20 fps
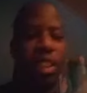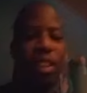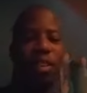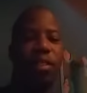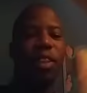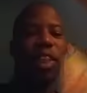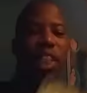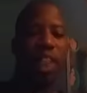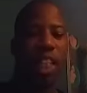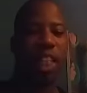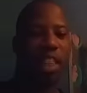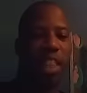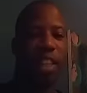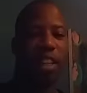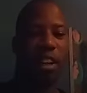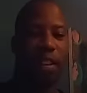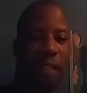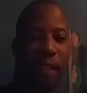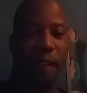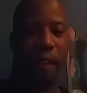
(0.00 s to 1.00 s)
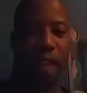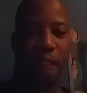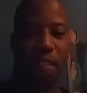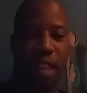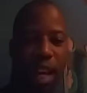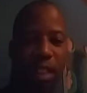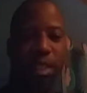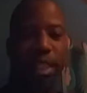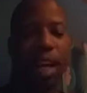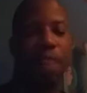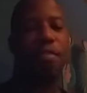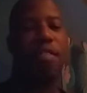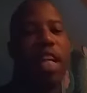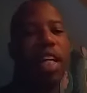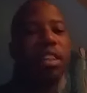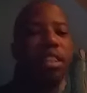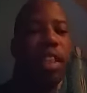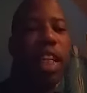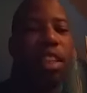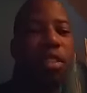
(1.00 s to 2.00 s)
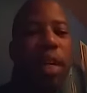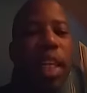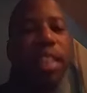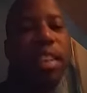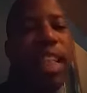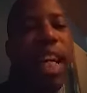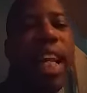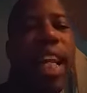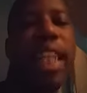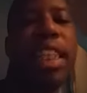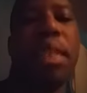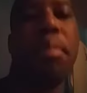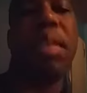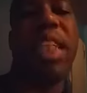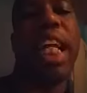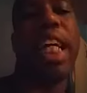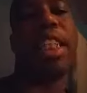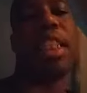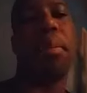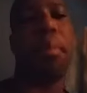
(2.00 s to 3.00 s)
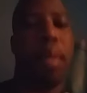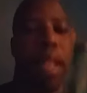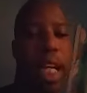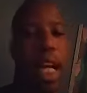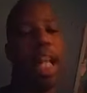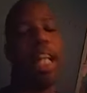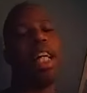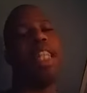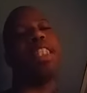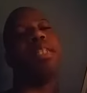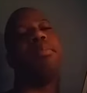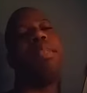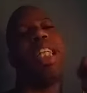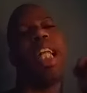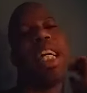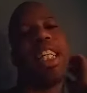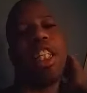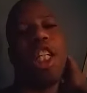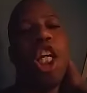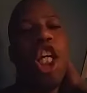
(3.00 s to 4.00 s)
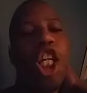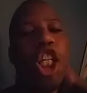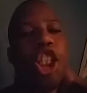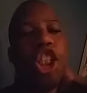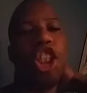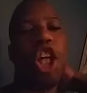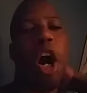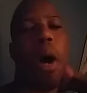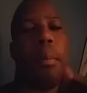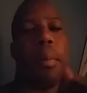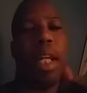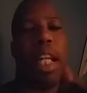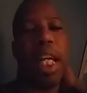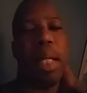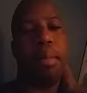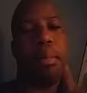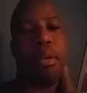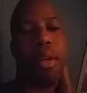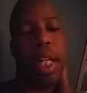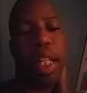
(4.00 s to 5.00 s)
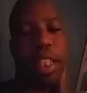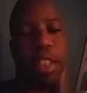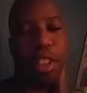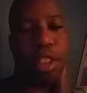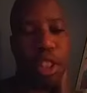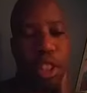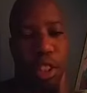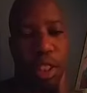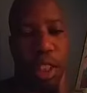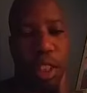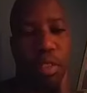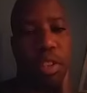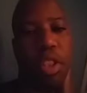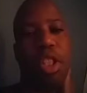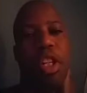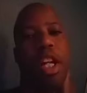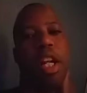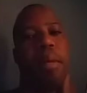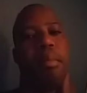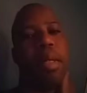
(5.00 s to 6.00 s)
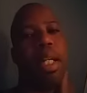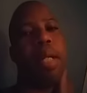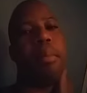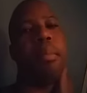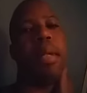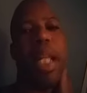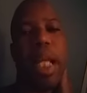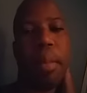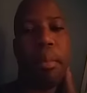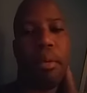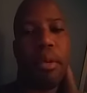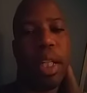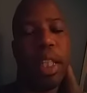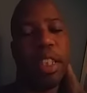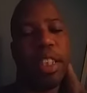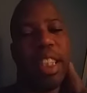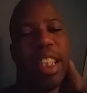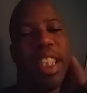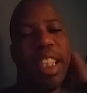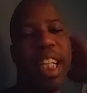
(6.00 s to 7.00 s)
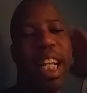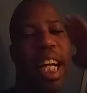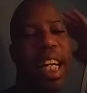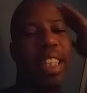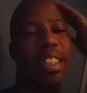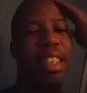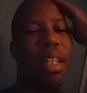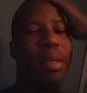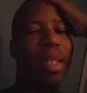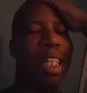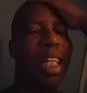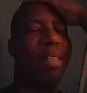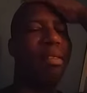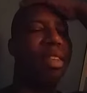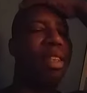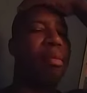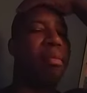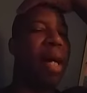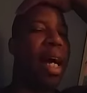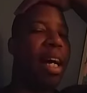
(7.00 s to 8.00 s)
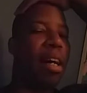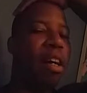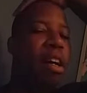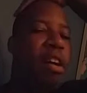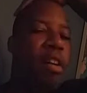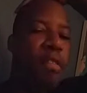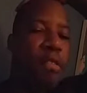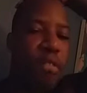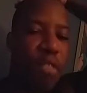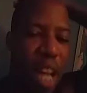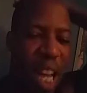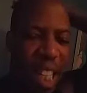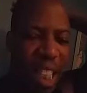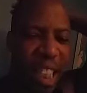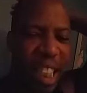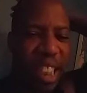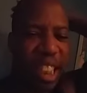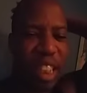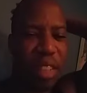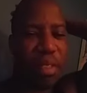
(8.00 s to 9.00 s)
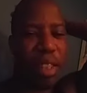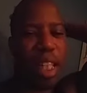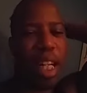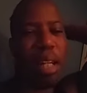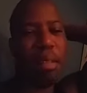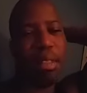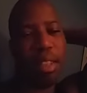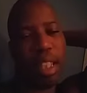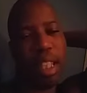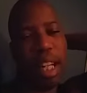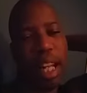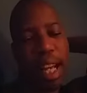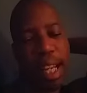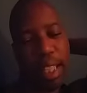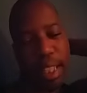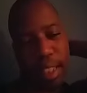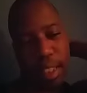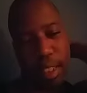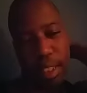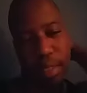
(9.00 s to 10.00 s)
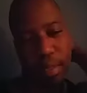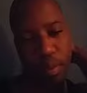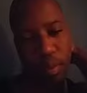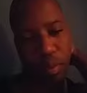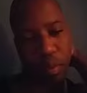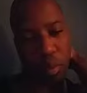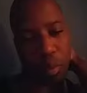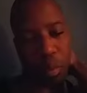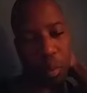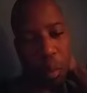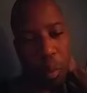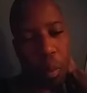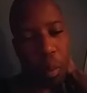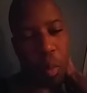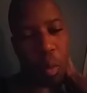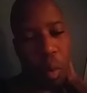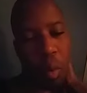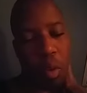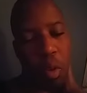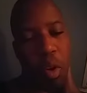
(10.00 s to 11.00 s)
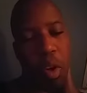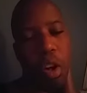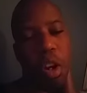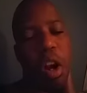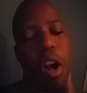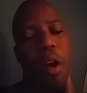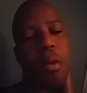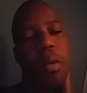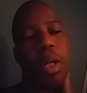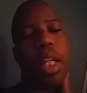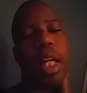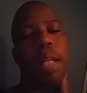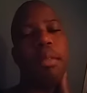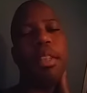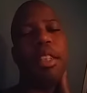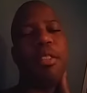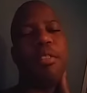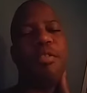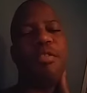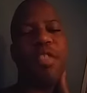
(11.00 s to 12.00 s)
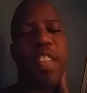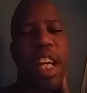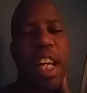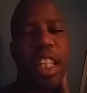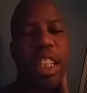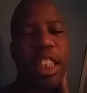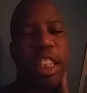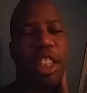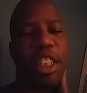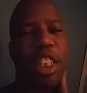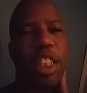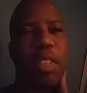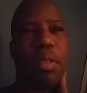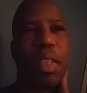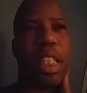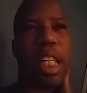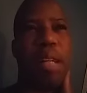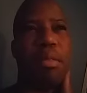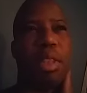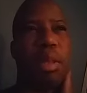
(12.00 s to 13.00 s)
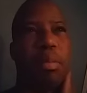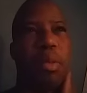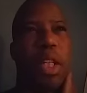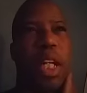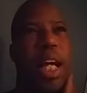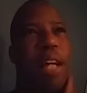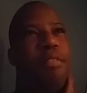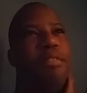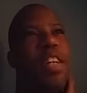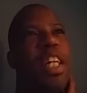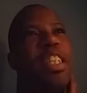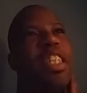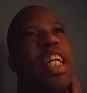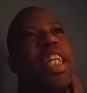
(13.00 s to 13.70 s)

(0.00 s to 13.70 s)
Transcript: We get it outside fan. So that's why I say I like to be like the play. I like to be like y'all play branch, if you know what I mean. Play branch. And then, like I said, when it comes to my fetish and when it comes to like, when it comes to fetish and when it comes to more like fetish, I